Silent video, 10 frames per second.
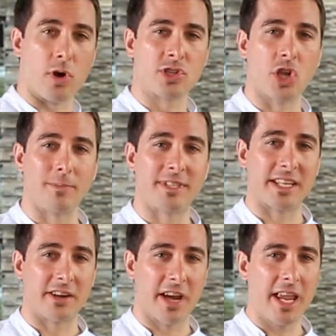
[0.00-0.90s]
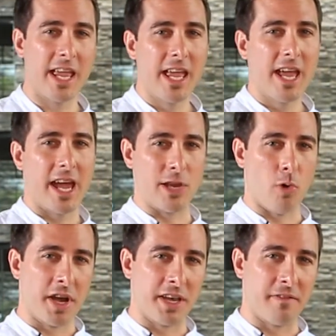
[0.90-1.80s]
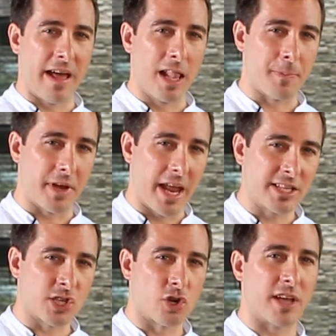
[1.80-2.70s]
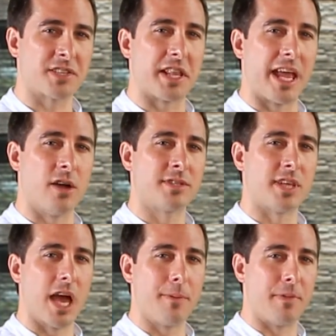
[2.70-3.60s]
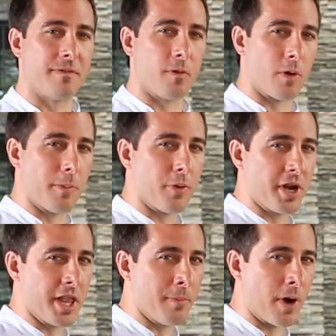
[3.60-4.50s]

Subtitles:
pork chop searing, and you want to develop a nice crust on the outside before we put it in the